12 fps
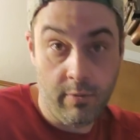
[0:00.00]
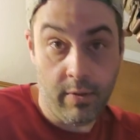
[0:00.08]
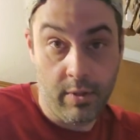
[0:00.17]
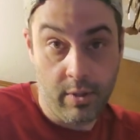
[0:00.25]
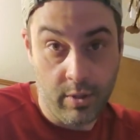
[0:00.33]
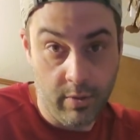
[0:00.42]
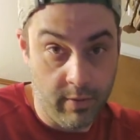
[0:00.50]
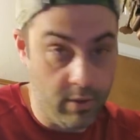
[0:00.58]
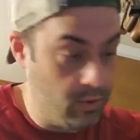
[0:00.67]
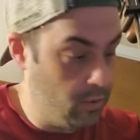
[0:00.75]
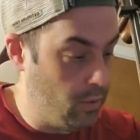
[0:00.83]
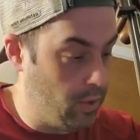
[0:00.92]
For those of
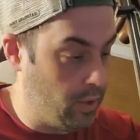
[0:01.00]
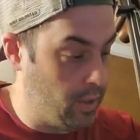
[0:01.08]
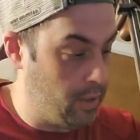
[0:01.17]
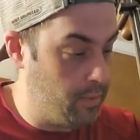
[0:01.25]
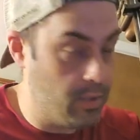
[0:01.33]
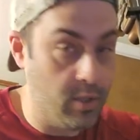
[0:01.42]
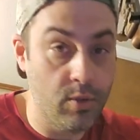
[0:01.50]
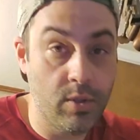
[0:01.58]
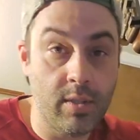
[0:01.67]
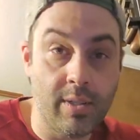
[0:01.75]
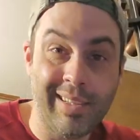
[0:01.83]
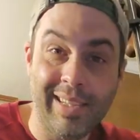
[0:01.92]
you who are
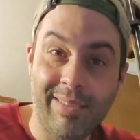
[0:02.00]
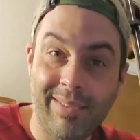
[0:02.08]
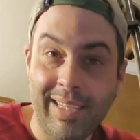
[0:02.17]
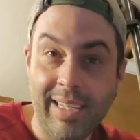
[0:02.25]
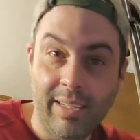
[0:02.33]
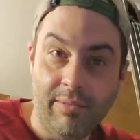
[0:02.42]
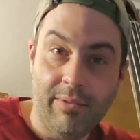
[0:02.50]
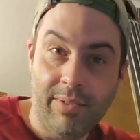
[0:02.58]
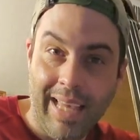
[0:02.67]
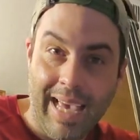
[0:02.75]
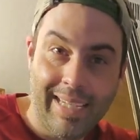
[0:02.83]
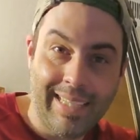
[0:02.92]
used to living in
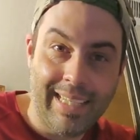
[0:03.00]
flat